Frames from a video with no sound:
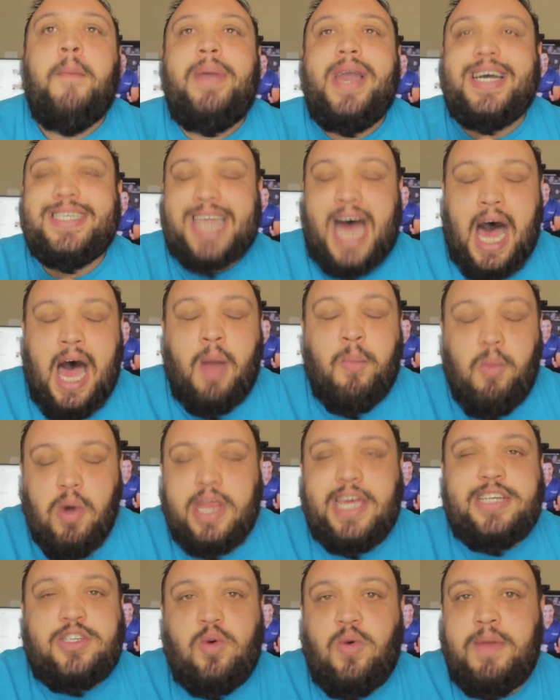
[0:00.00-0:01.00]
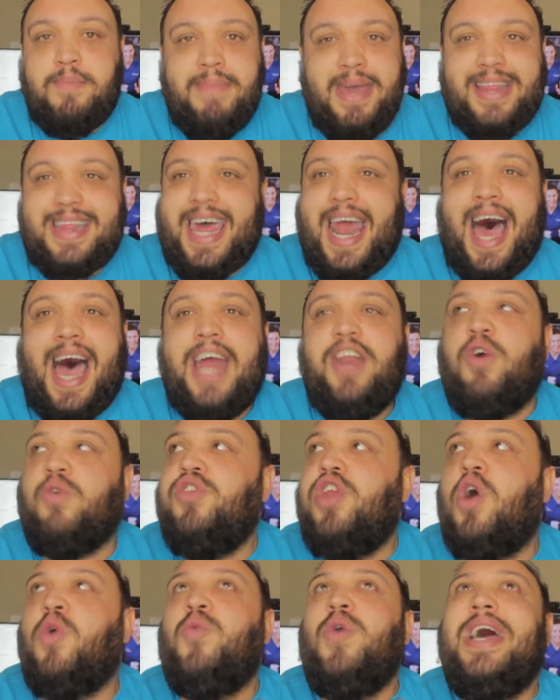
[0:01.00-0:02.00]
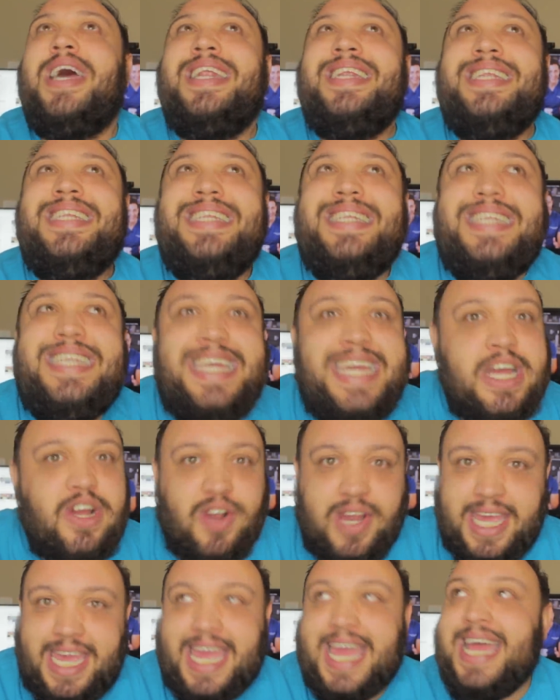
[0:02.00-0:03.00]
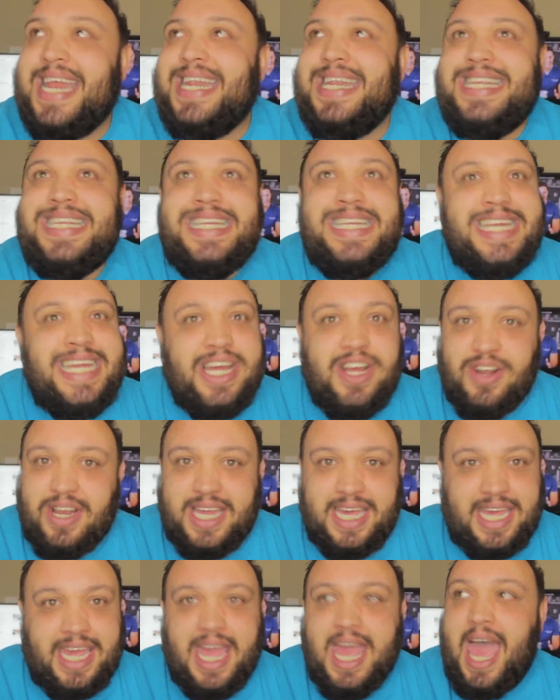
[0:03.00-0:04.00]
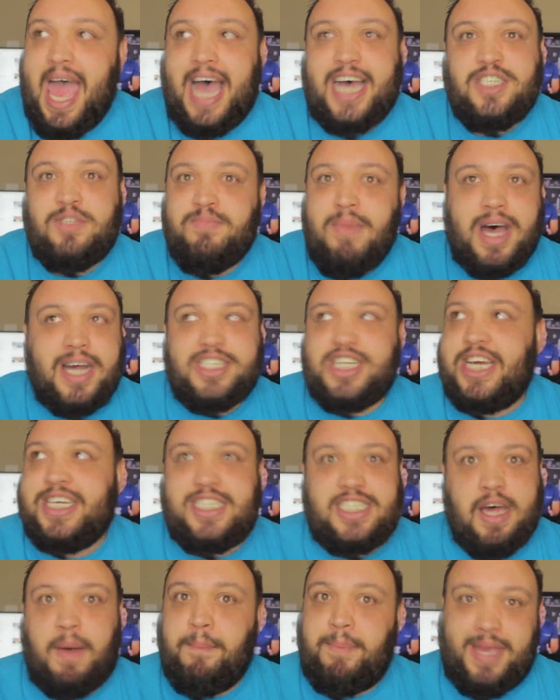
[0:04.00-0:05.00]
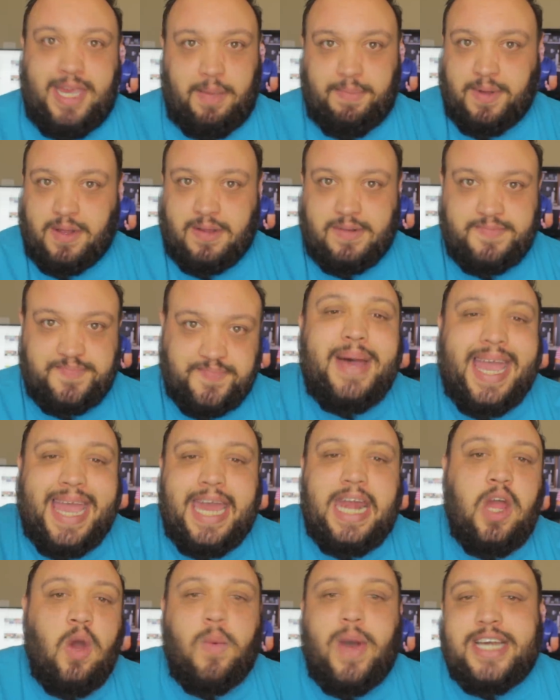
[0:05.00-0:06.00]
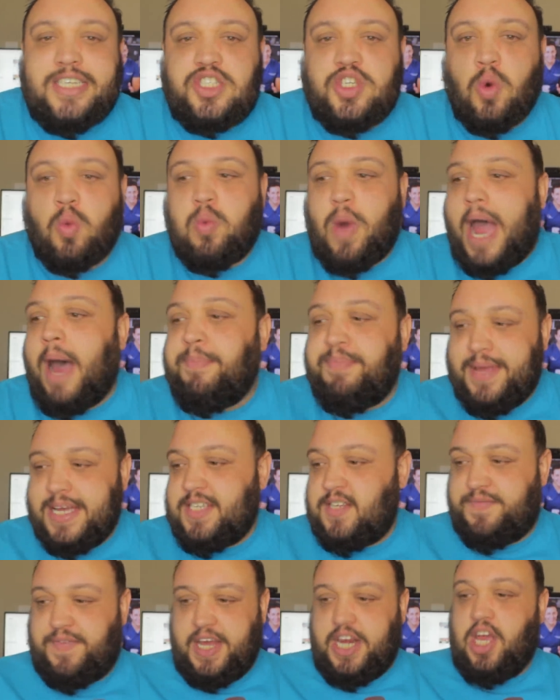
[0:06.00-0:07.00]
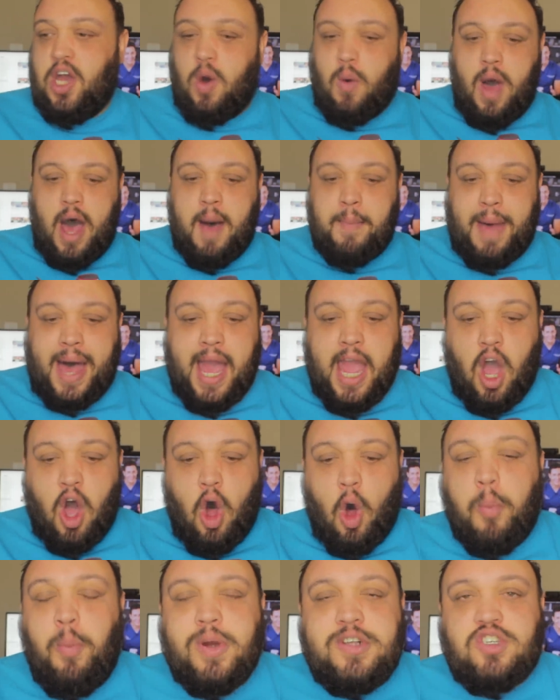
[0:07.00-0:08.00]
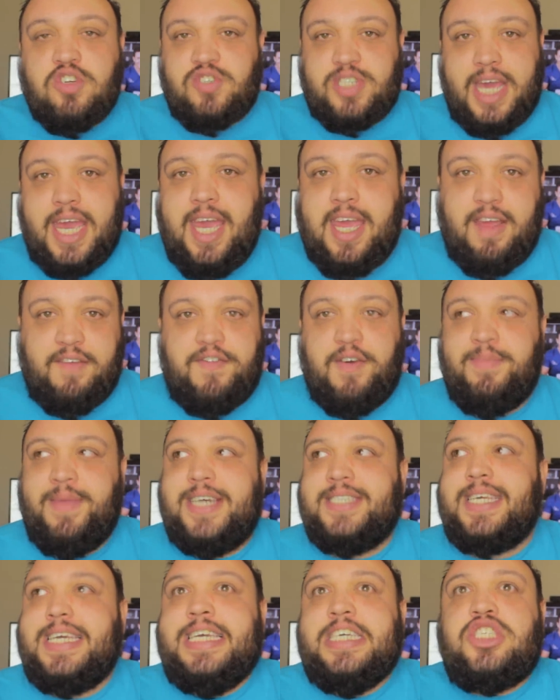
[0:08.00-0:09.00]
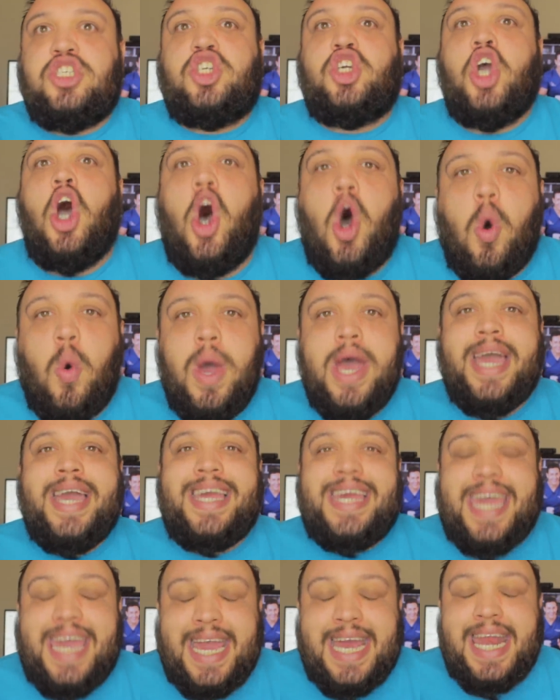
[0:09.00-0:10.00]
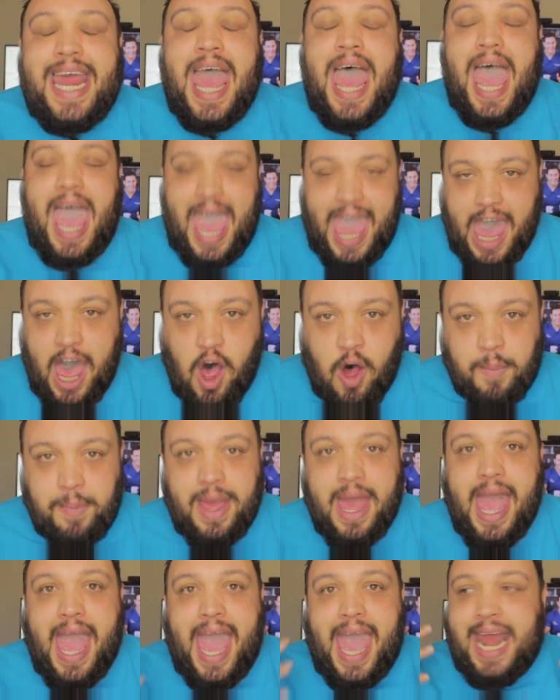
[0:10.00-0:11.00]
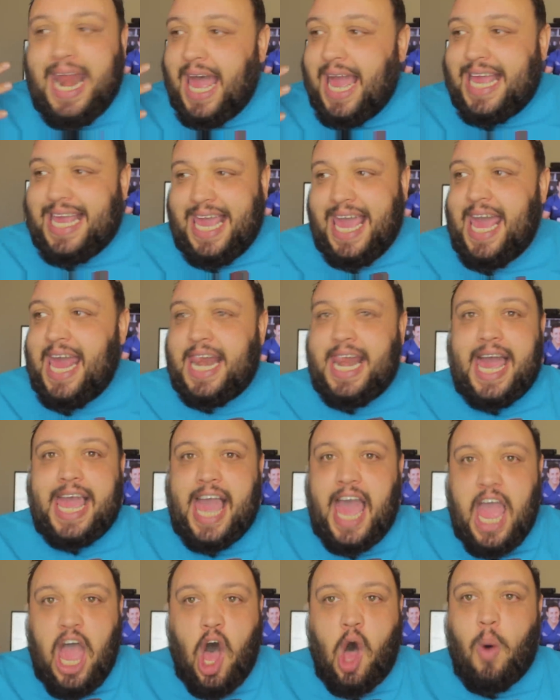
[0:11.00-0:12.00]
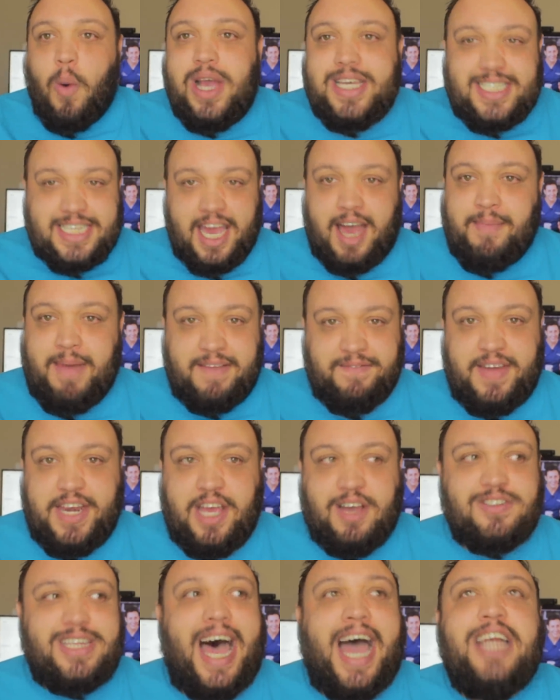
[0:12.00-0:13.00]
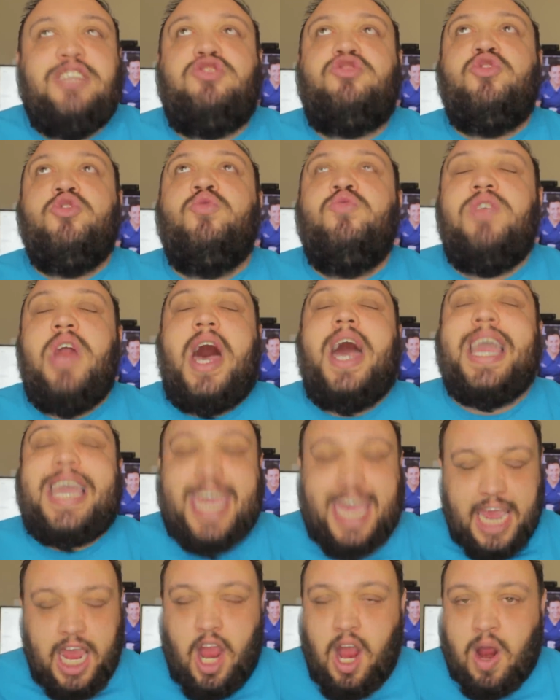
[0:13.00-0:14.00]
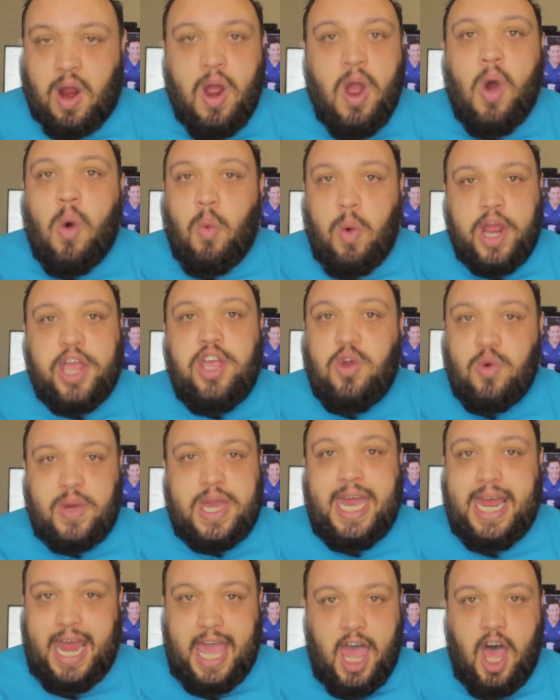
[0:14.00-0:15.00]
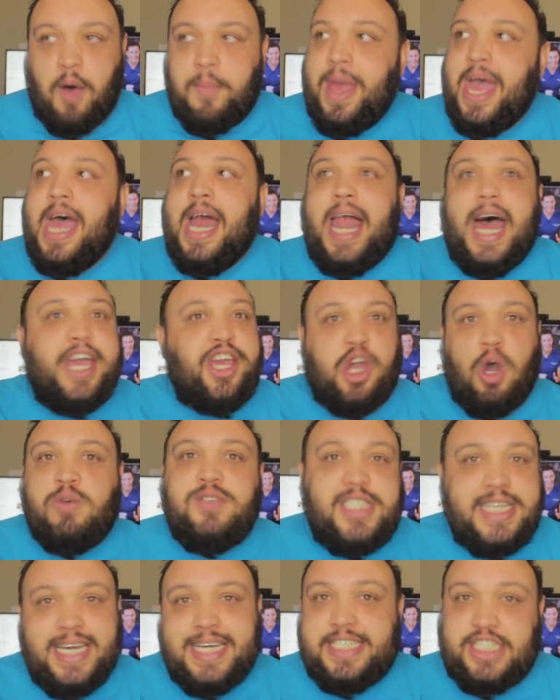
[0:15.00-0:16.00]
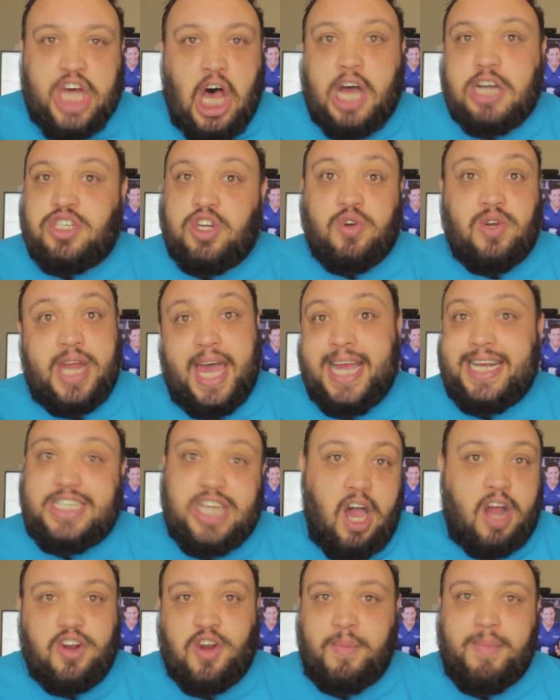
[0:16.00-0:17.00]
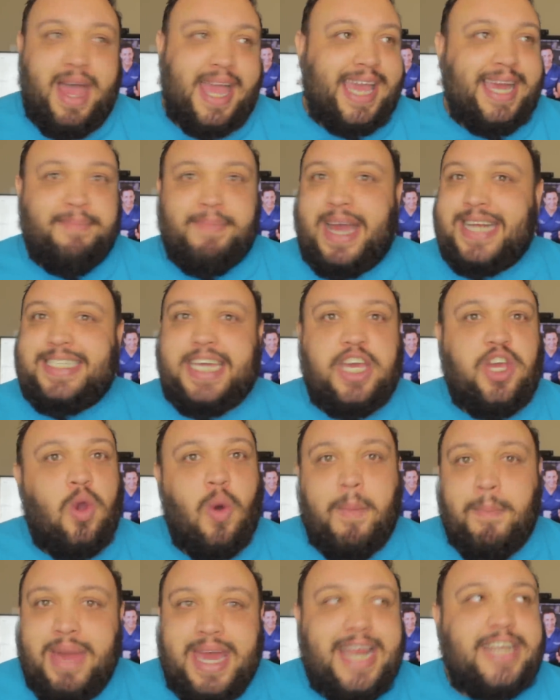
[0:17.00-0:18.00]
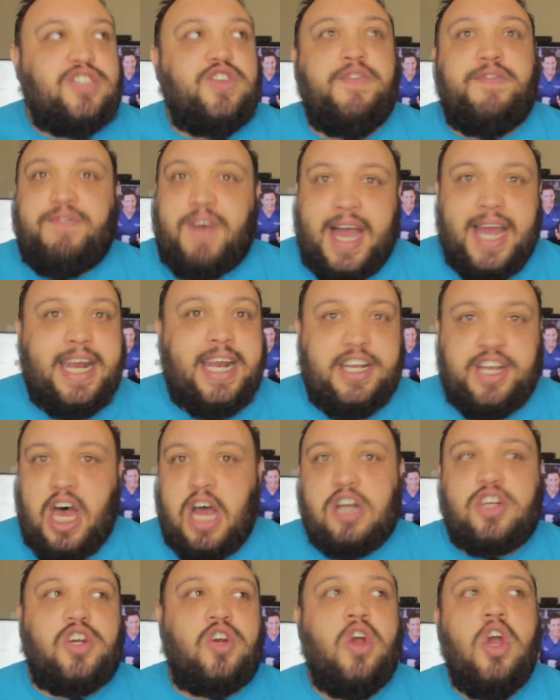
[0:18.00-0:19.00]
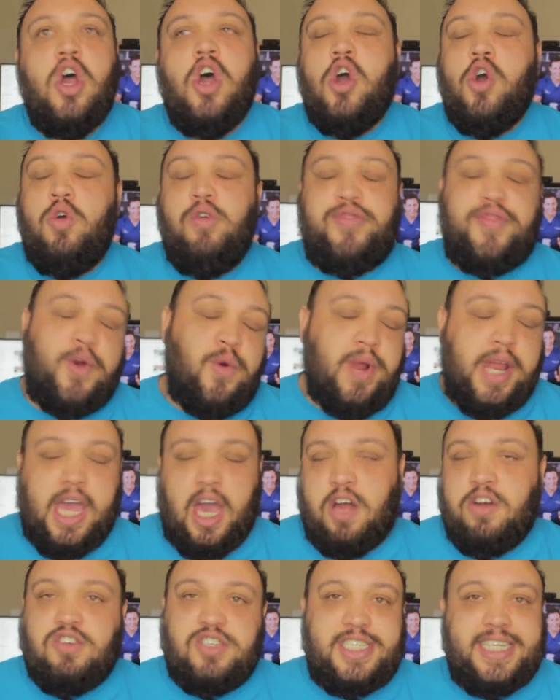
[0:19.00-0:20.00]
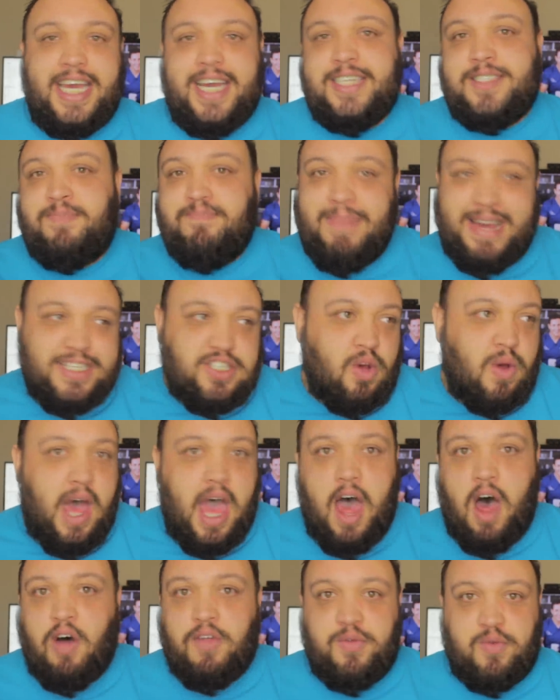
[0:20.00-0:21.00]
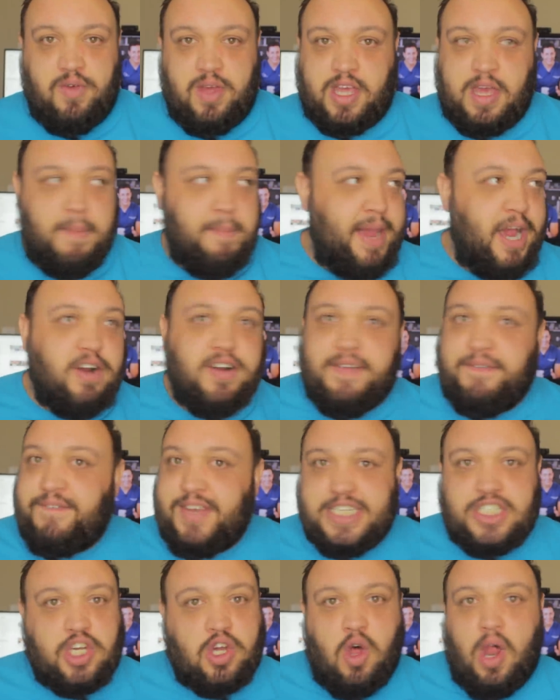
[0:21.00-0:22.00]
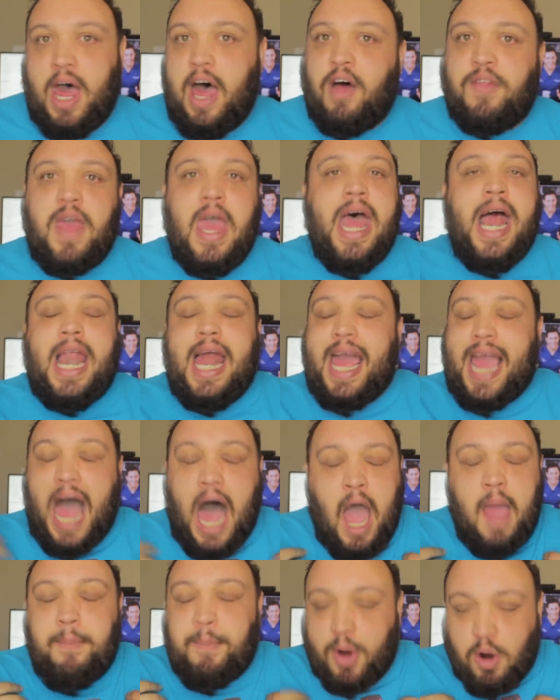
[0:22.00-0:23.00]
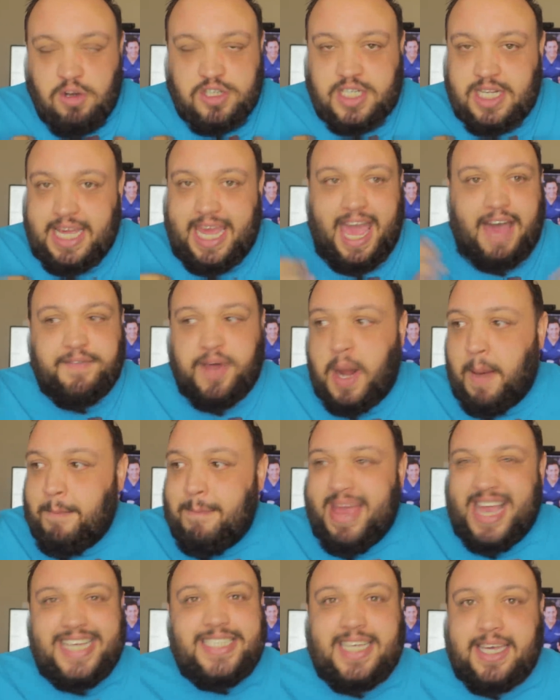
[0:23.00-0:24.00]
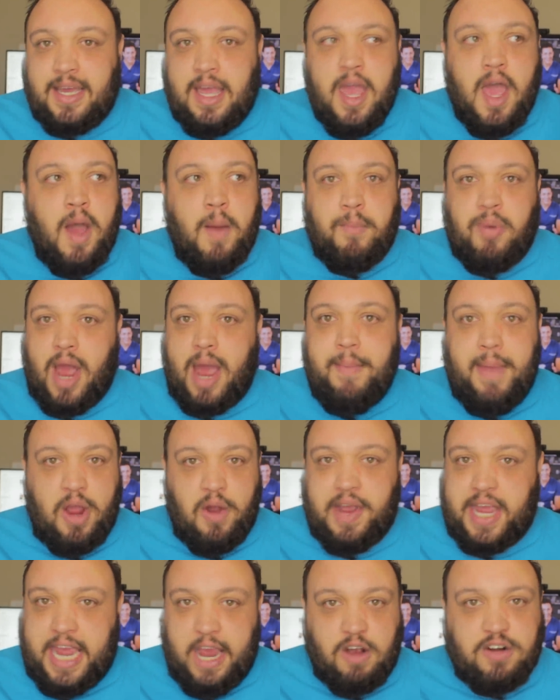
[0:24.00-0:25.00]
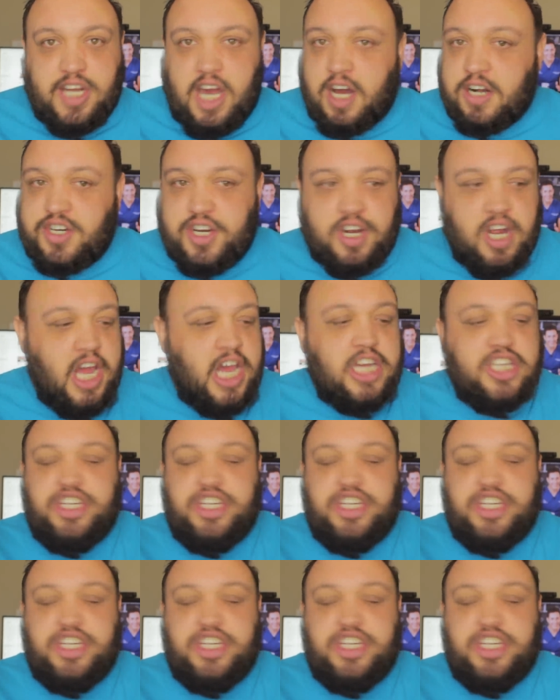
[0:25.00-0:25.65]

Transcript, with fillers: because I'm willing to admit that I don't know nearly, nearly as much as some people. But anyways, to wrap this video up, I hope what you're taking from this is go get help. And again, like I always say on my videos, I do not care where you get help. Like go see a doctor like Dr. Mike. It might take you a minute to find a doctor who thoroughly understands mental health compared to physical health. Like I personally have an amazing primary care doctor.